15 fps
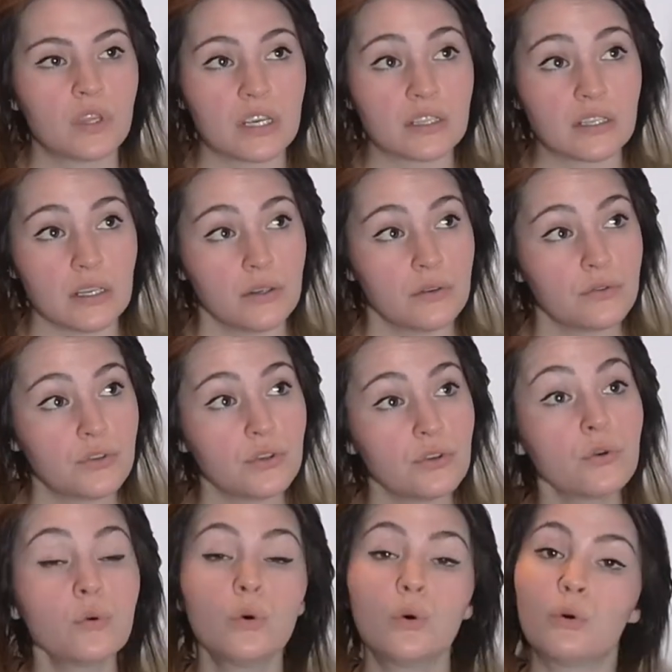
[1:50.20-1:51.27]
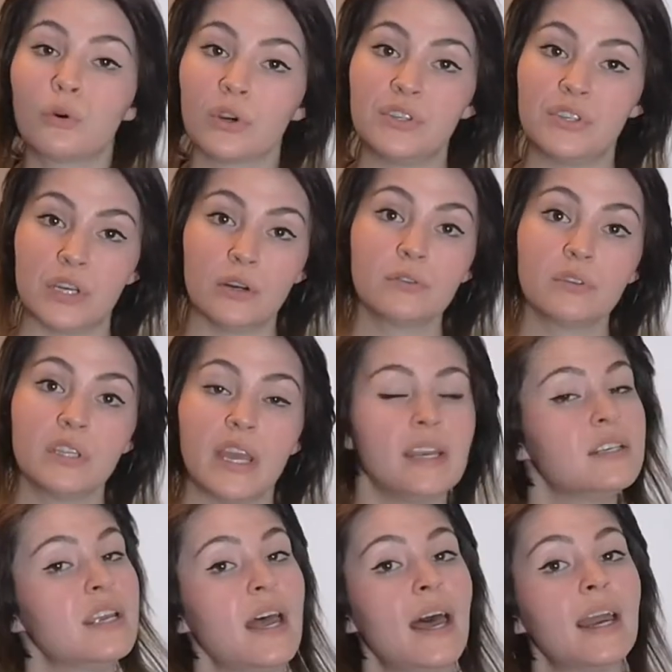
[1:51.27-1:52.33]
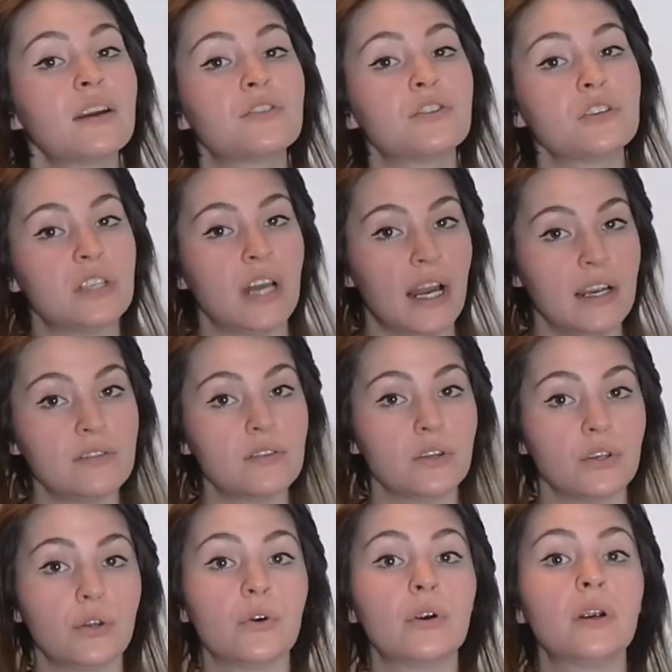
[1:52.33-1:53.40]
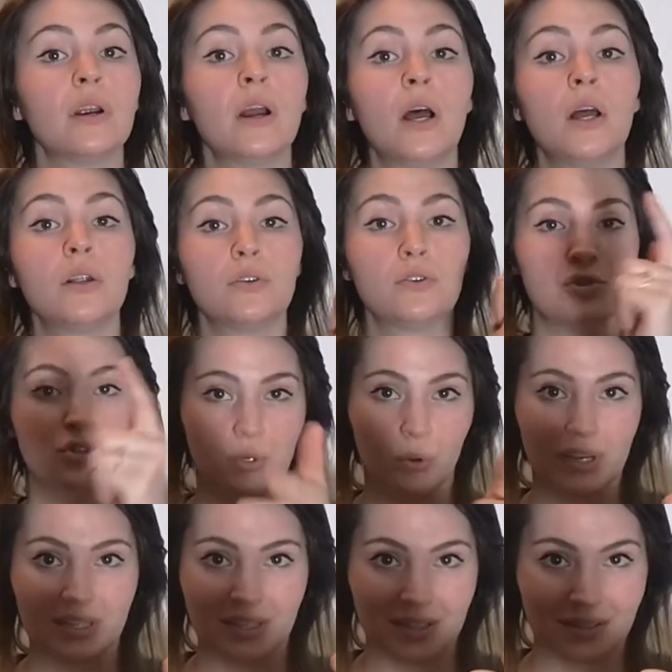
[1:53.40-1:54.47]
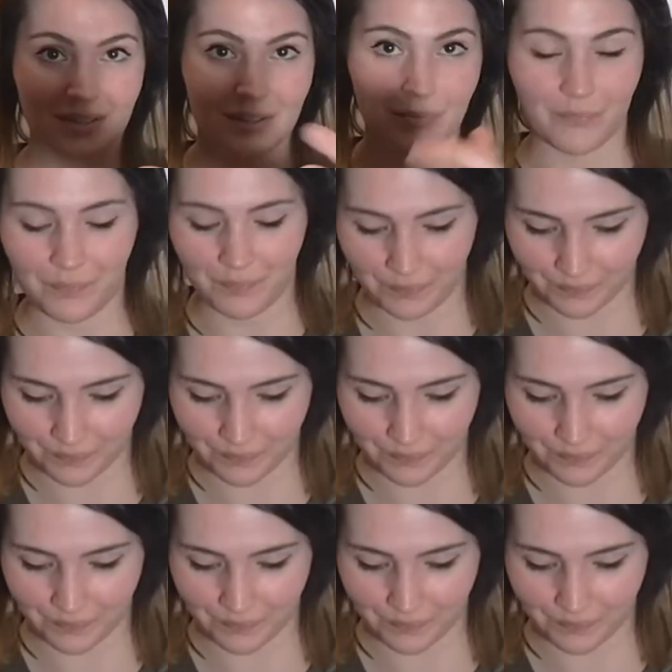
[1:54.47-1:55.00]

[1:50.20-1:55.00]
things that you do or don't, and to exercise your choices.